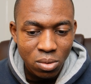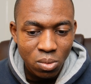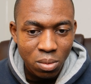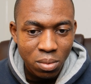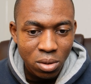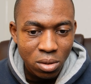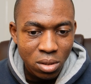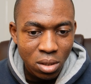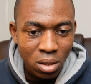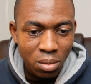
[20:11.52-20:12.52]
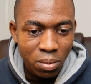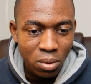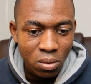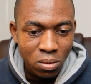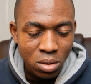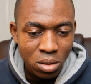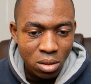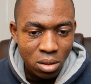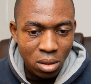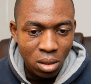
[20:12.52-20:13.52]
work because the a pawn loses.
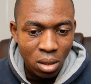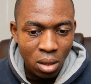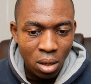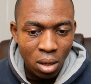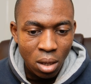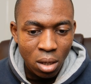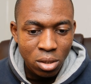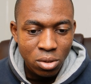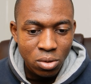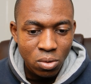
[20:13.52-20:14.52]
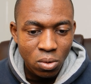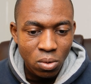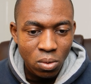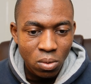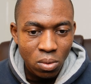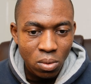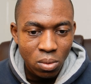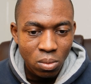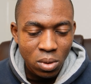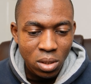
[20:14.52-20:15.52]
So
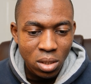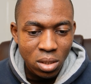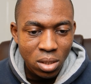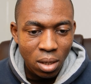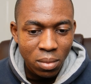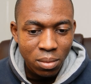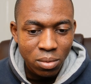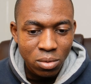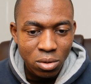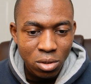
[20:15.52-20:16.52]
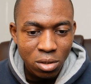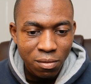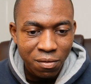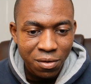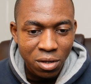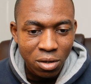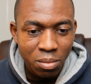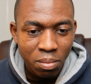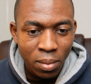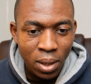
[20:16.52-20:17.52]
with this, I'm able to just free
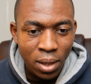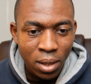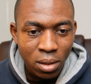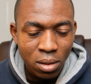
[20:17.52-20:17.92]
up my